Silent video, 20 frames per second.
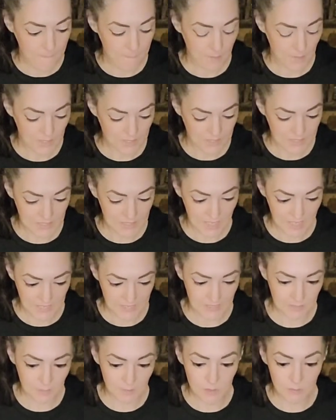But
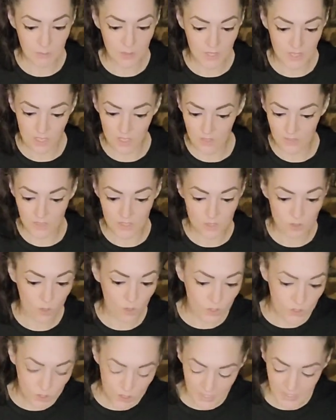yes, I'm gonna bring this
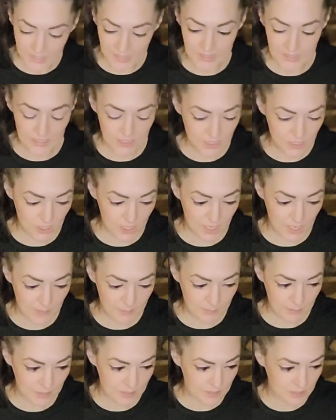whole tray into the
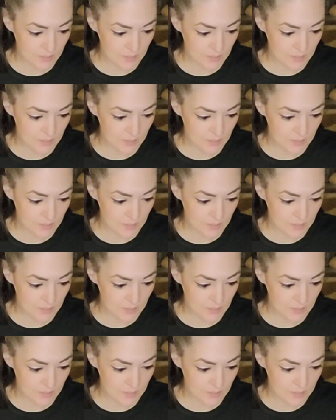shop